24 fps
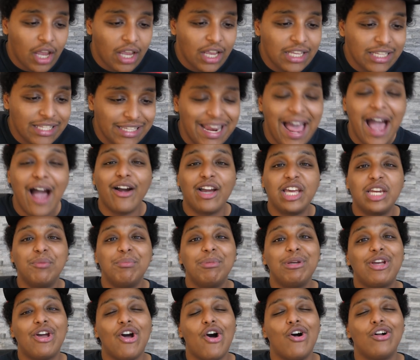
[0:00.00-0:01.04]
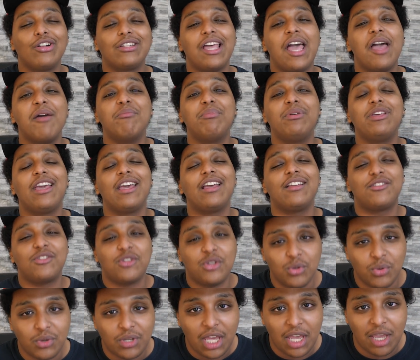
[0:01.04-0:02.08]
is now gonna be called NBA
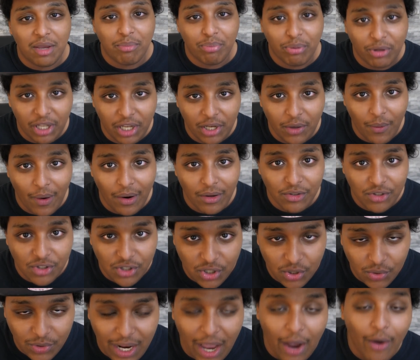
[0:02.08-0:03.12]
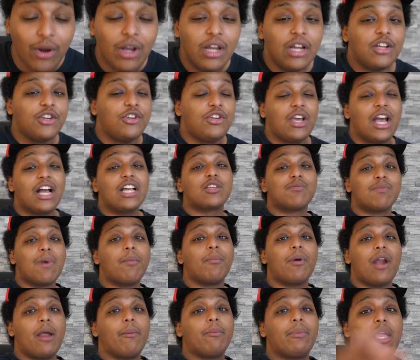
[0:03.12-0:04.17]
2K PLAYGROUNDS 2. Now, do you guys
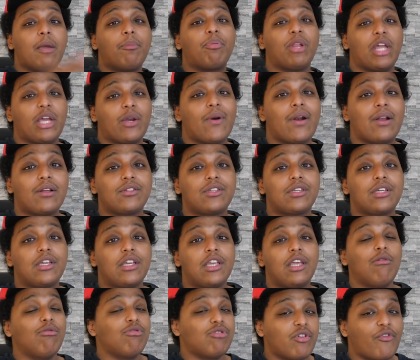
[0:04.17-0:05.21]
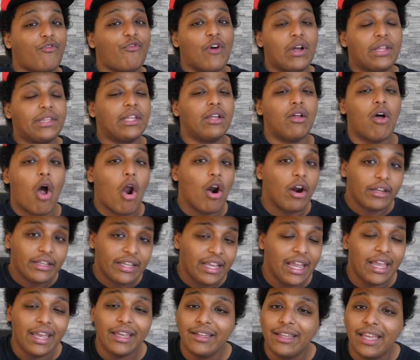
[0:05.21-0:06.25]
remember NBA Playgrounds? It was a fun little
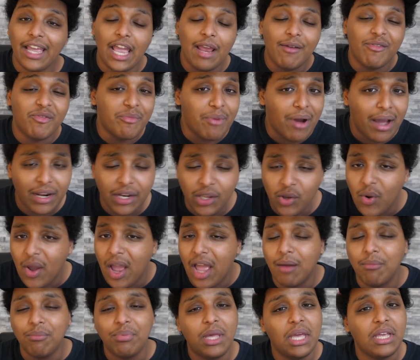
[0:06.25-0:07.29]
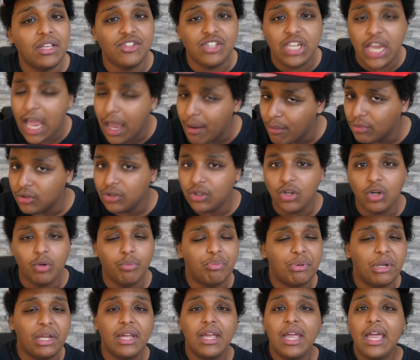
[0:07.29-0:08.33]
arcade game, reminded you of NBA Jam a little
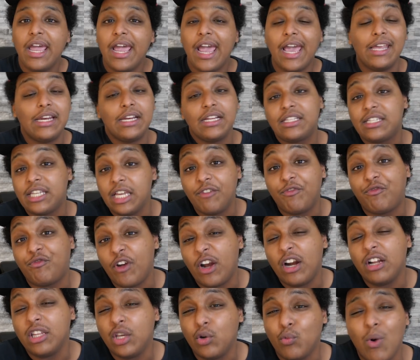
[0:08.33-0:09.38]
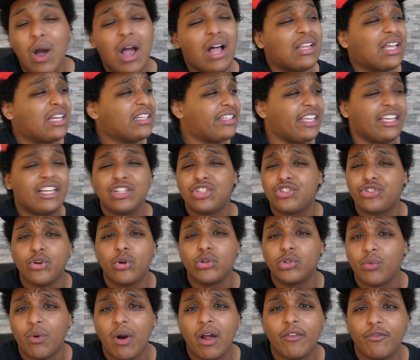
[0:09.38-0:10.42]
bit, and it did fairly well. I think it
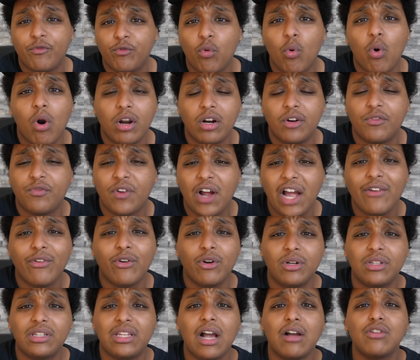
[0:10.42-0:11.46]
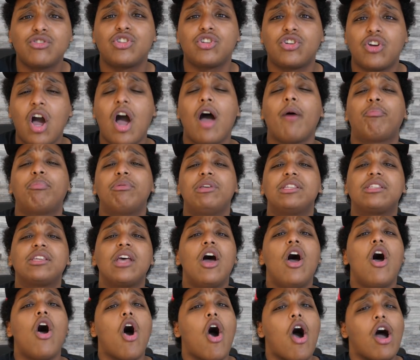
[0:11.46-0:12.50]
sold around 400,000, 500,000 copies
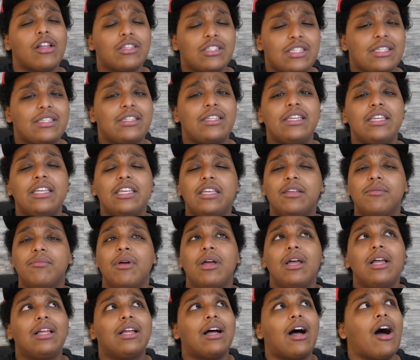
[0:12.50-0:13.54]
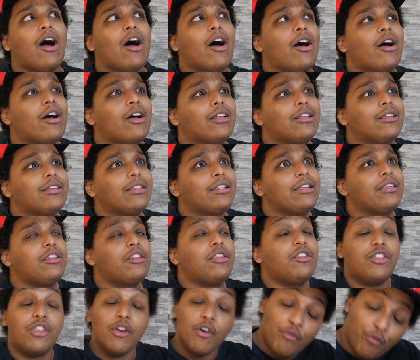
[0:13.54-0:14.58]
on Steam.
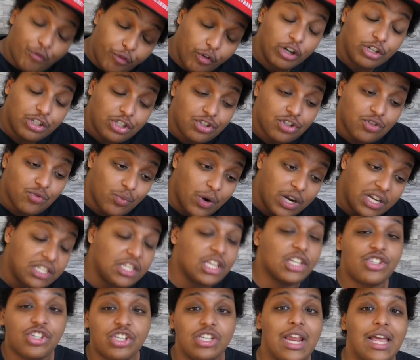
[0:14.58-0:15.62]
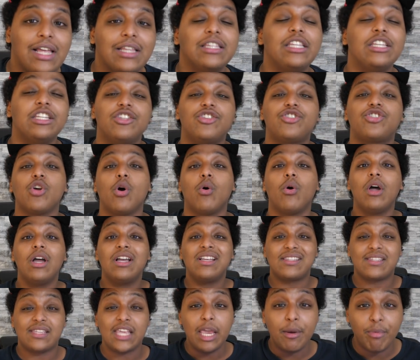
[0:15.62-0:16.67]
The first rendition at least. So
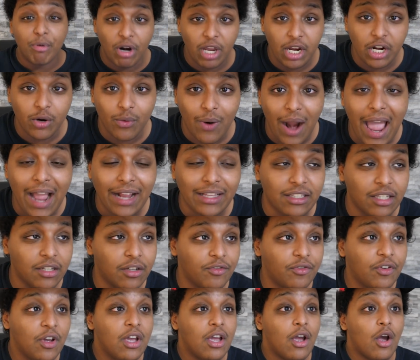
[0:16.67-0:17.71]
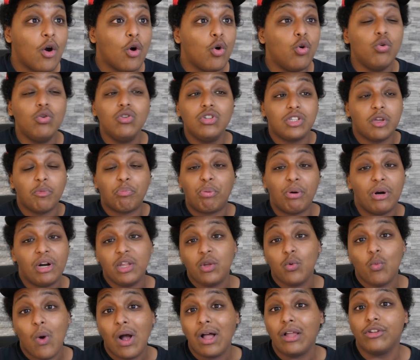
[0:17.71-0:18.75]
Saber Interactive, who is a
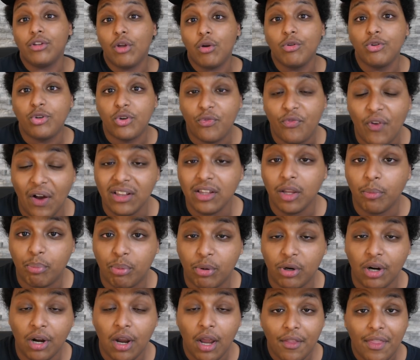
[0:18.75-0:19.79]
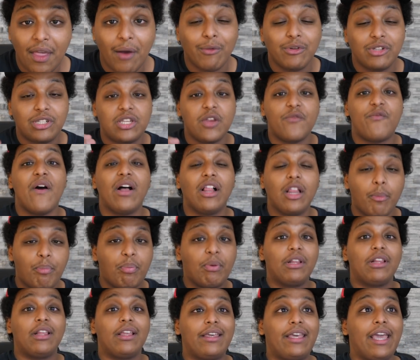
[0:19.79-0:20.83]
pretty well-known developer that was
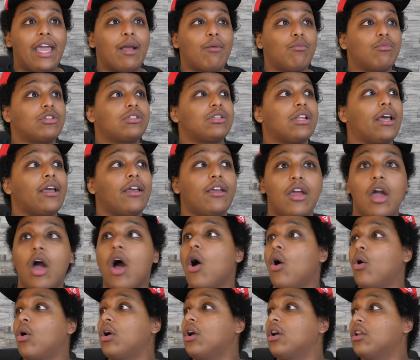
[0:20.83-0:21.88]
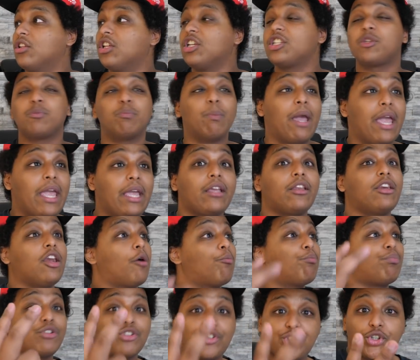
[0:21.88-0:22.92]
developing the game, was like, yo, let's make
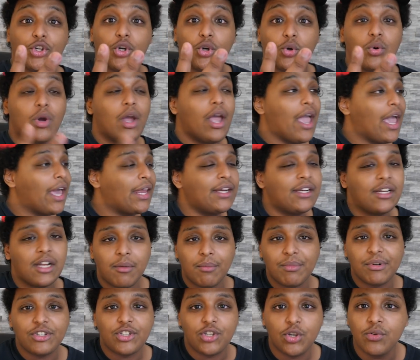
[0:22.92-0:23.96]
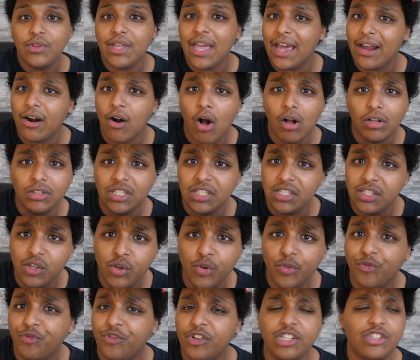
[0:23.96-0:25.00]
number 2. And in number 2, they had all these
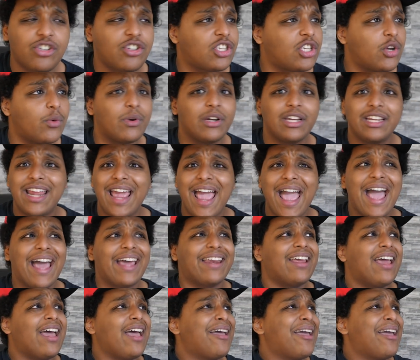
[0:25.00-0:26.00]
new features they were gonna add,